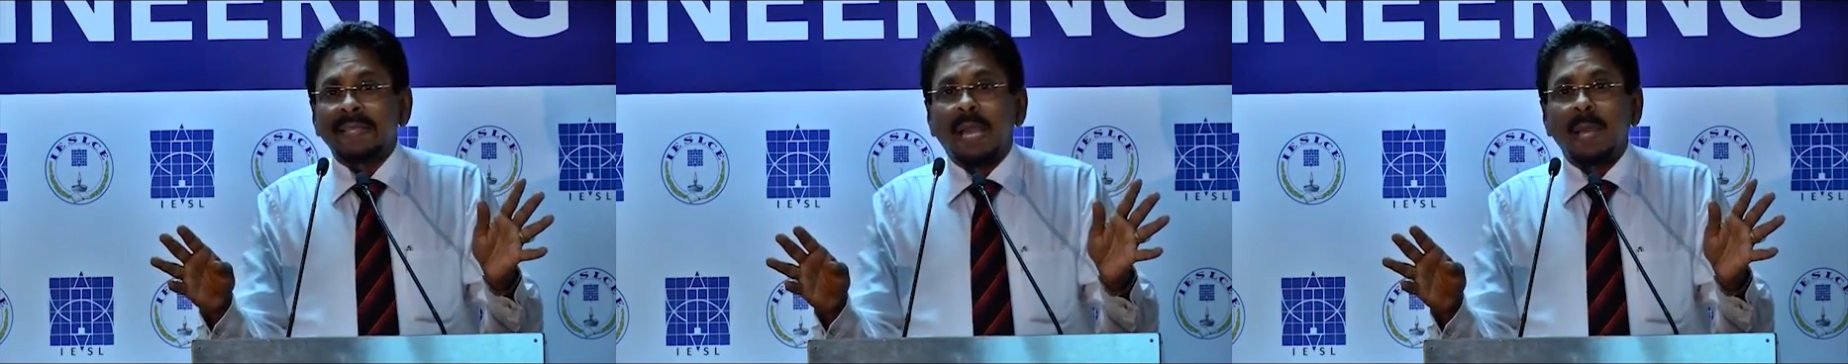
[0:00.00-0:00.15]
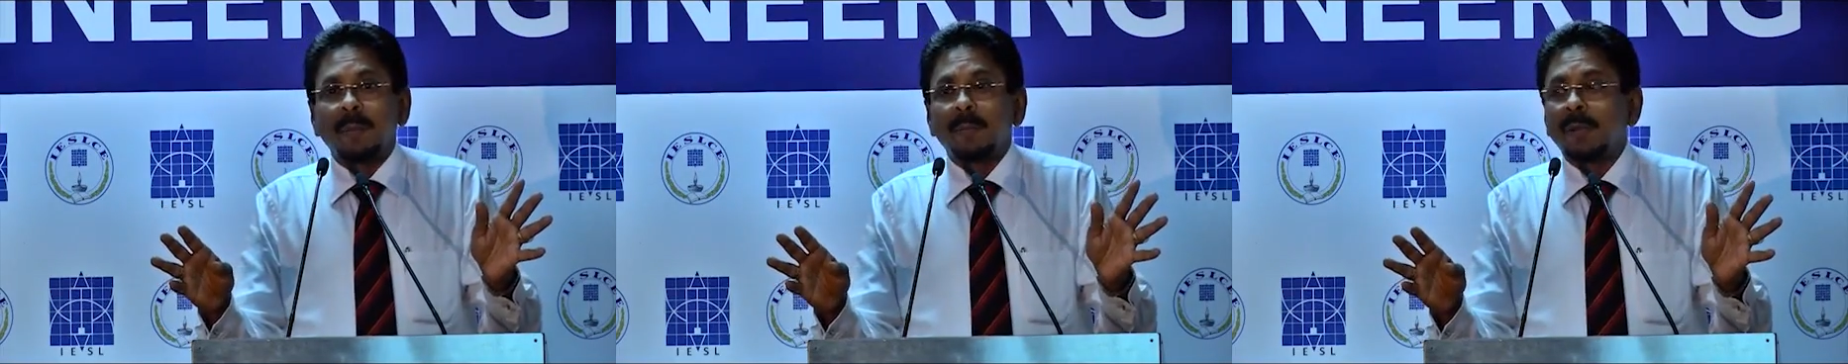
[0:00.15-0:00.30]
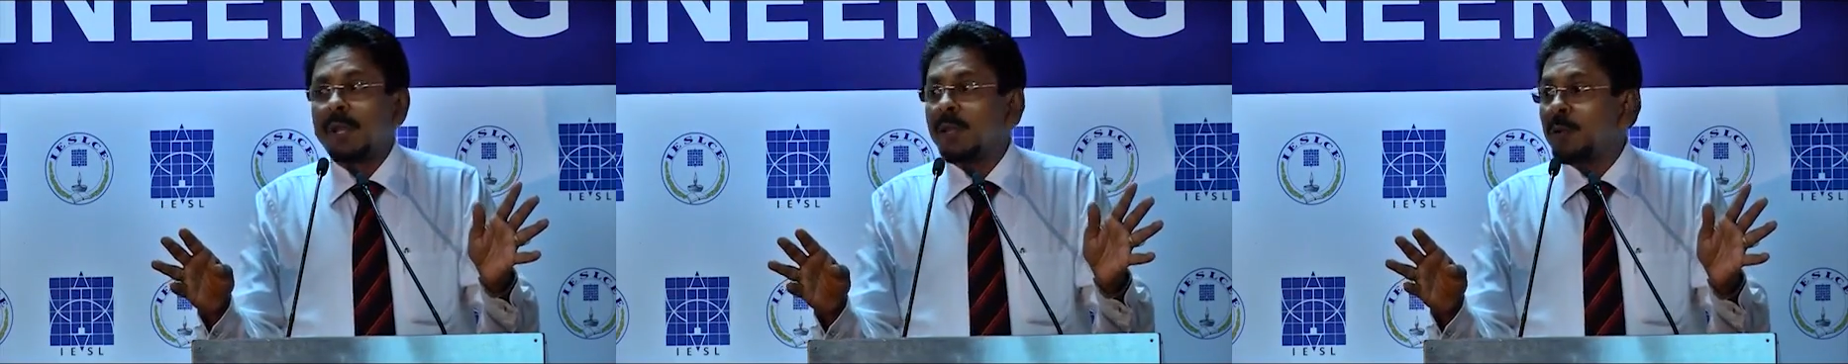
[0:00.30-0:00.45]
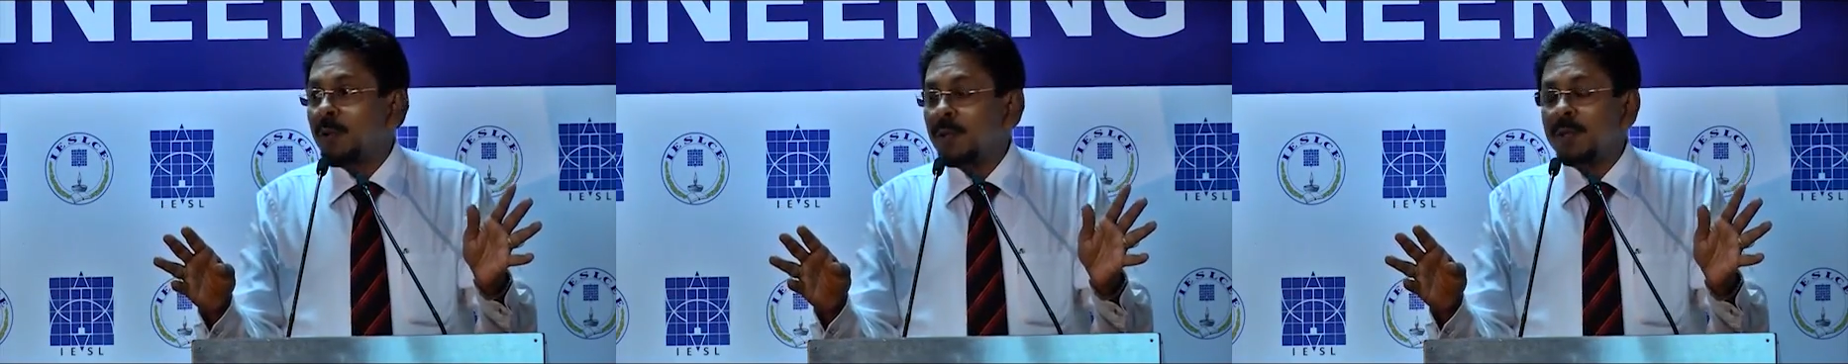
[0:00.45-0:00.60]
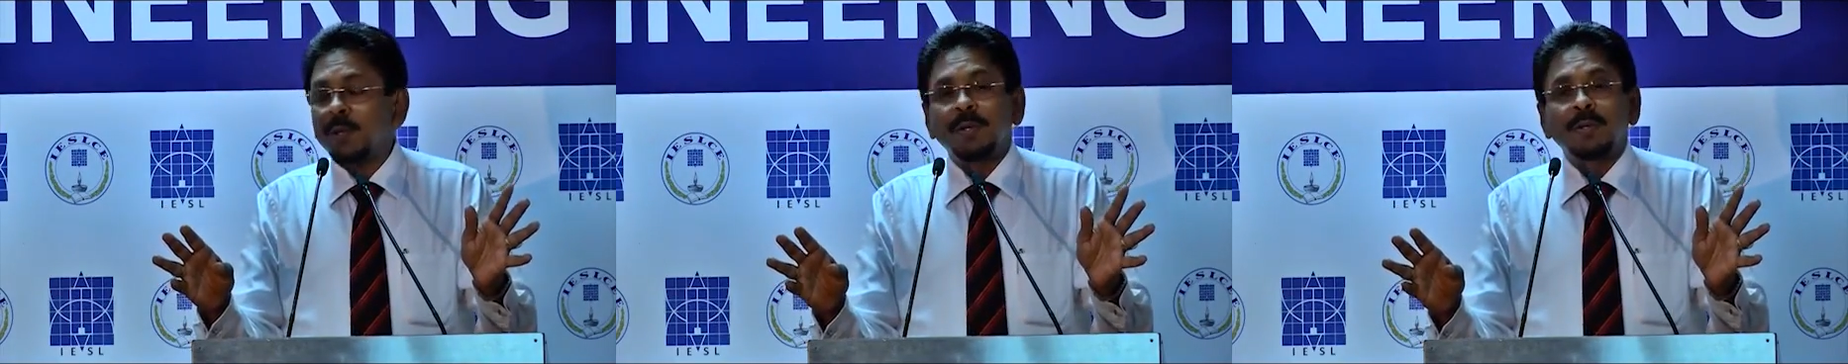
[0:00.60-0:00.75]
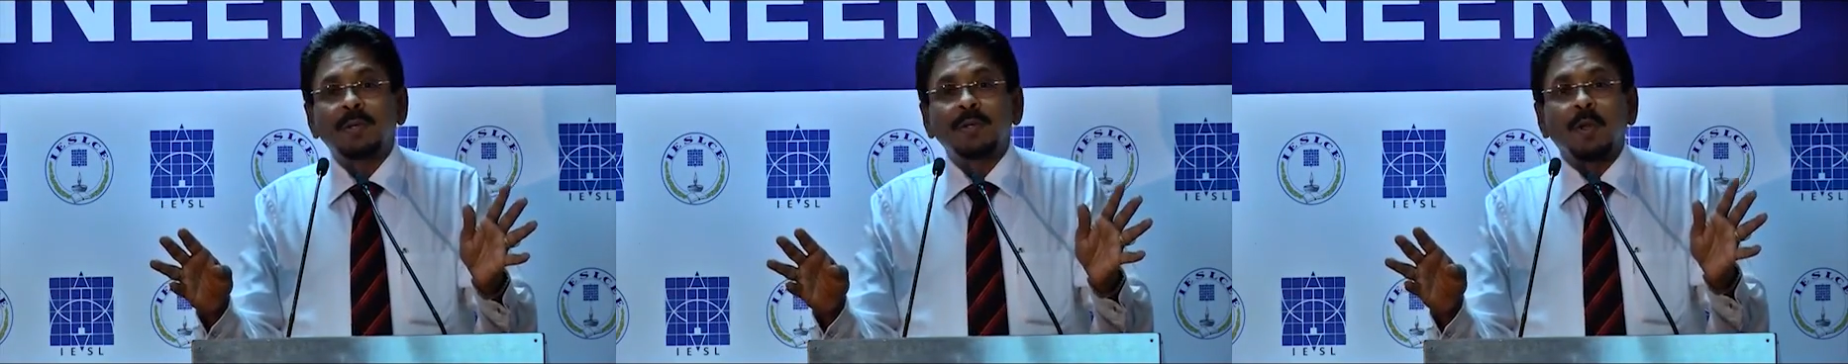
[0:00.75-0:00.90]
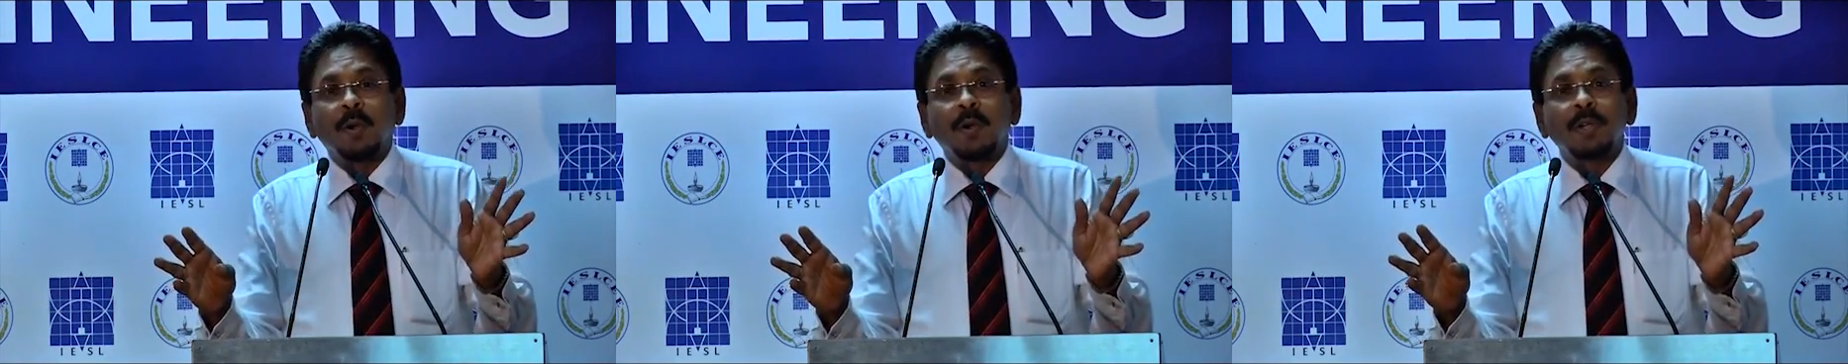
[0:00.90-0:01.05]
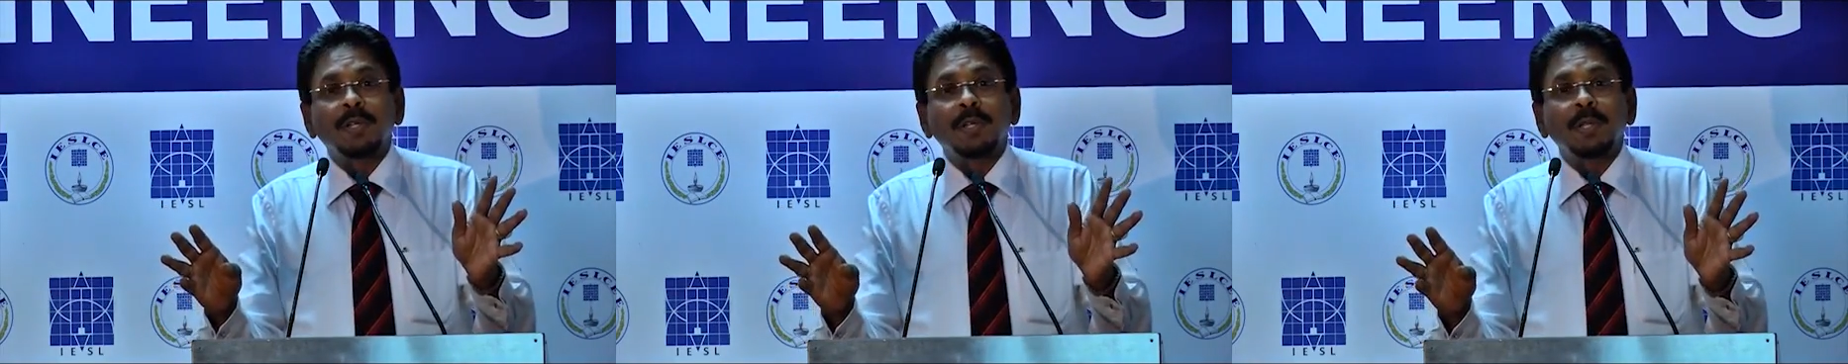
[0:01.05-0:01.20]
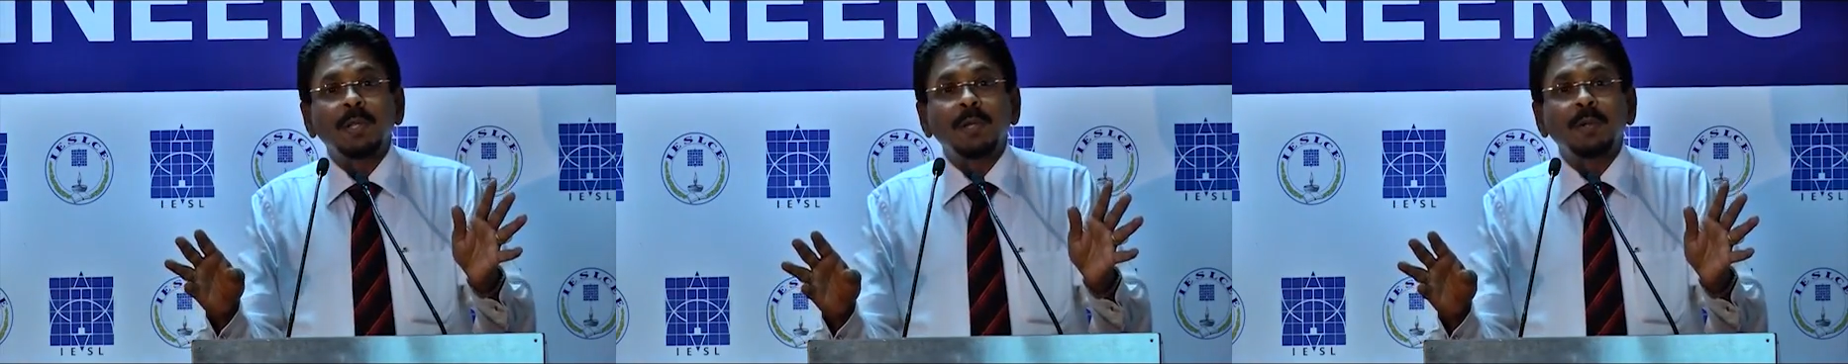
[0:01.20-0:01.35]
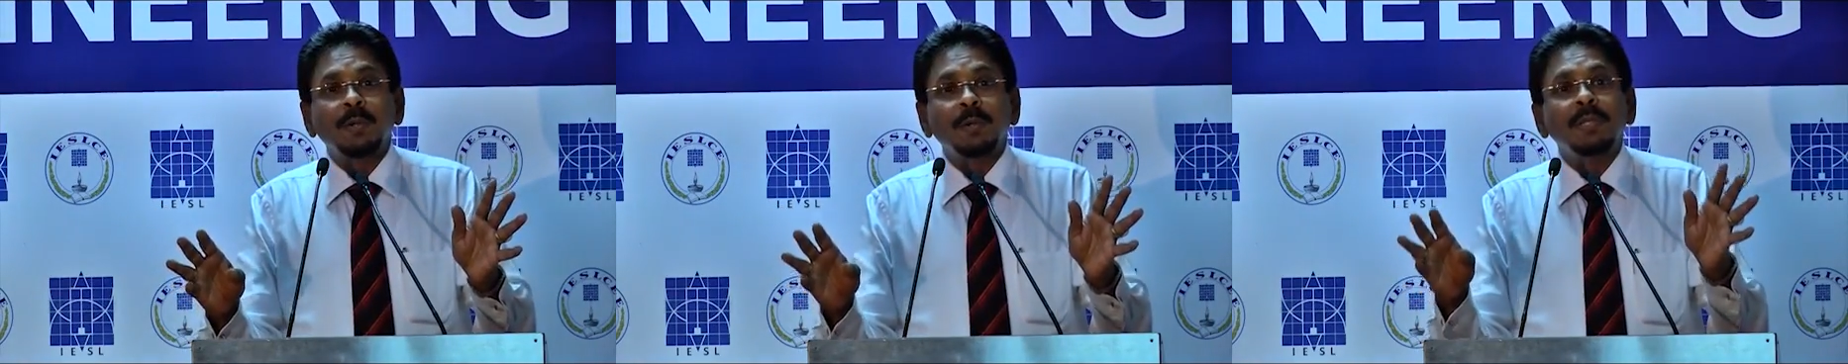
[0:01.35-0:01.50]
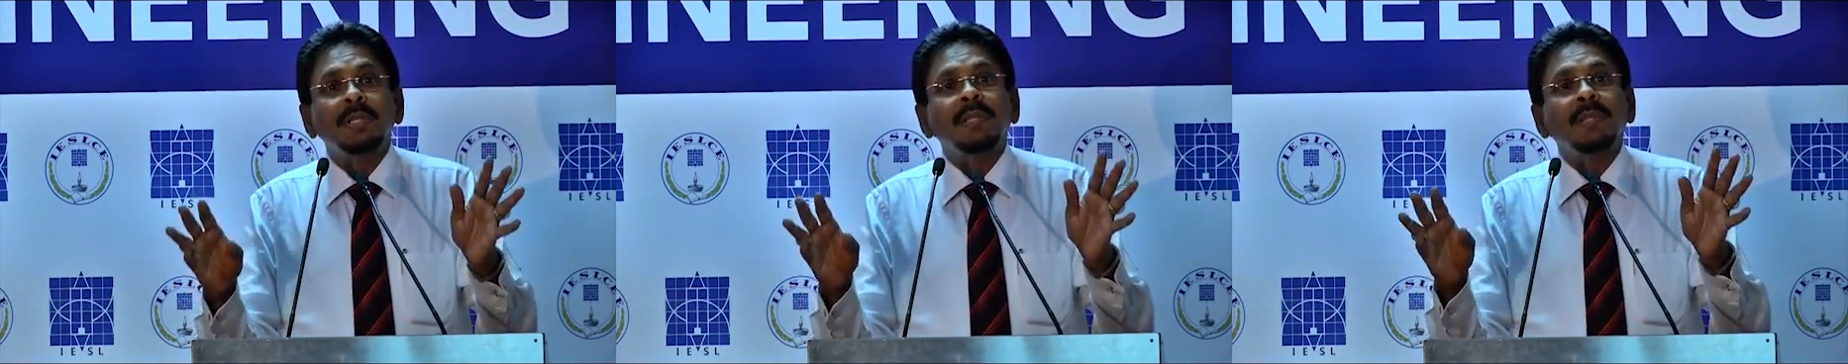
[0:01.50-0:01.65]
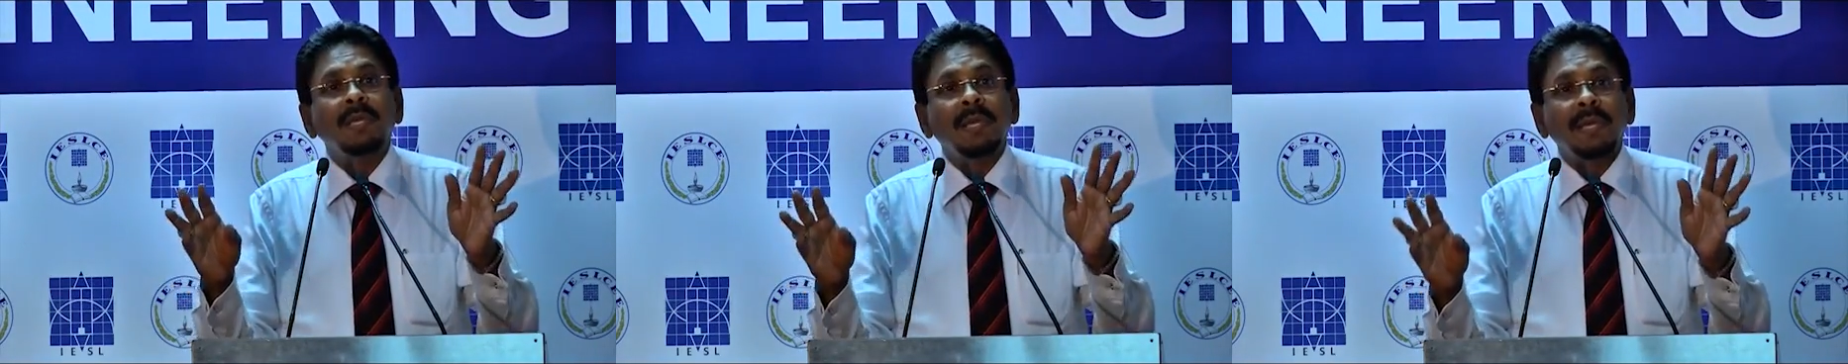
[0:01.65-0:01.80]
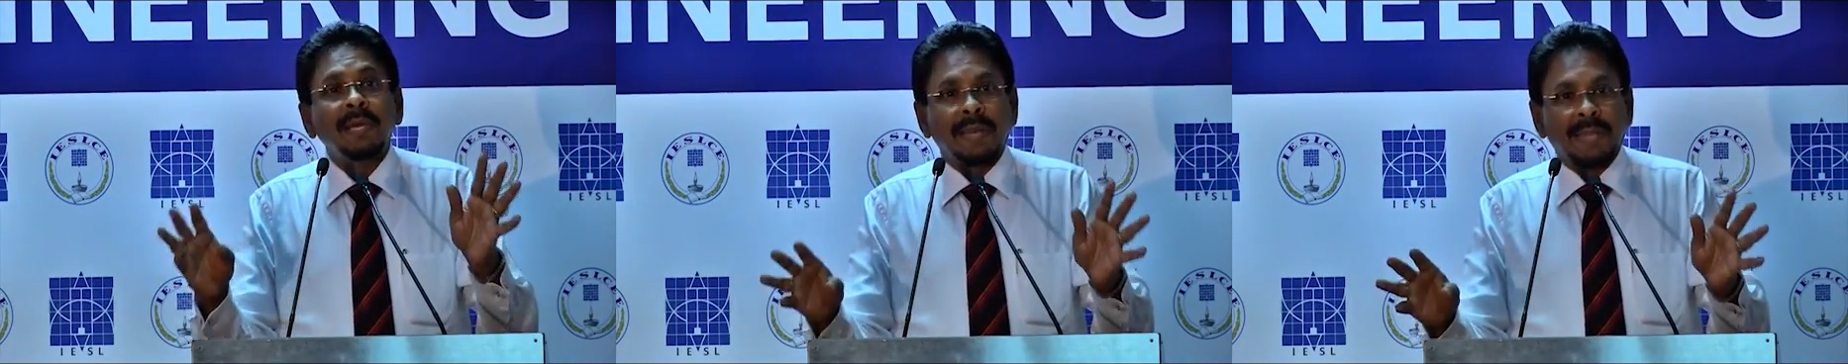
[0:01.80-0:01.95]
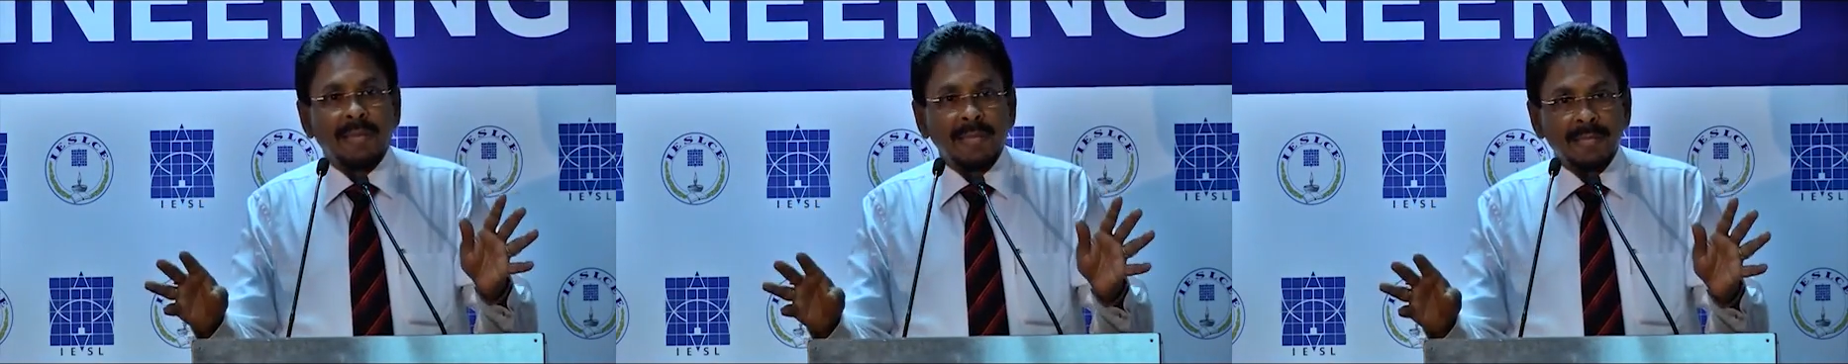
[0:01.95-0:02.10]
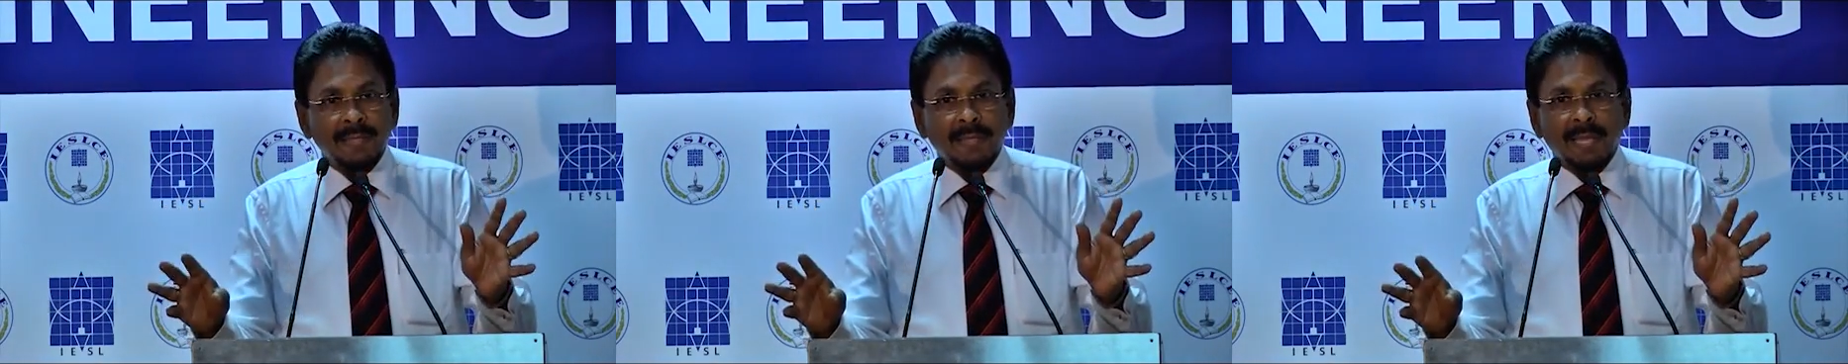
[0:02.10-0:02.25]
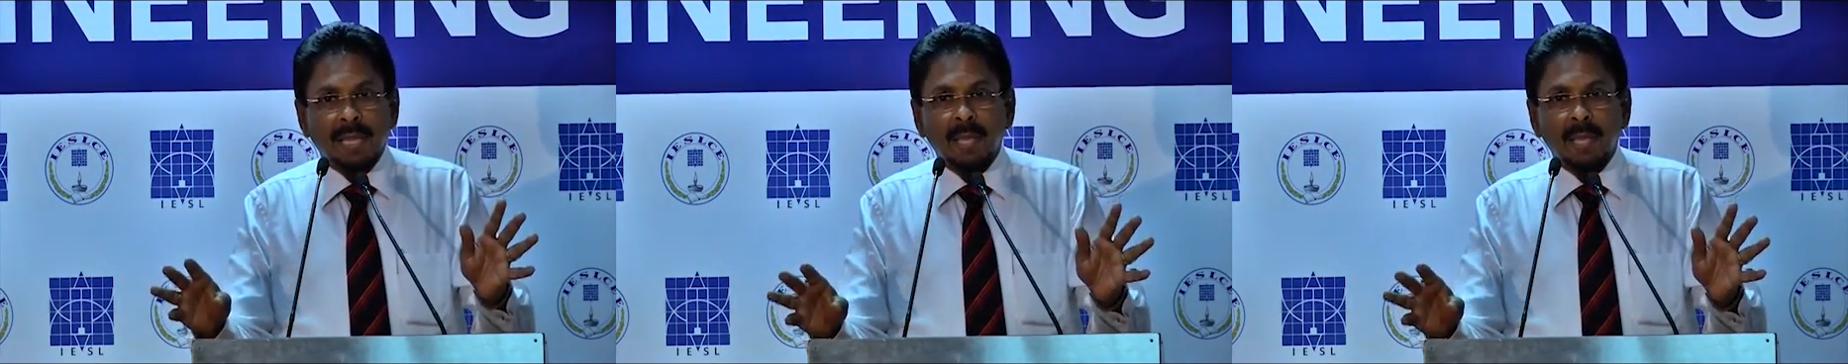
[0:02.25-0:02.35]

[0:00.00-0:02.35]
I'm not going to talk to you with theories.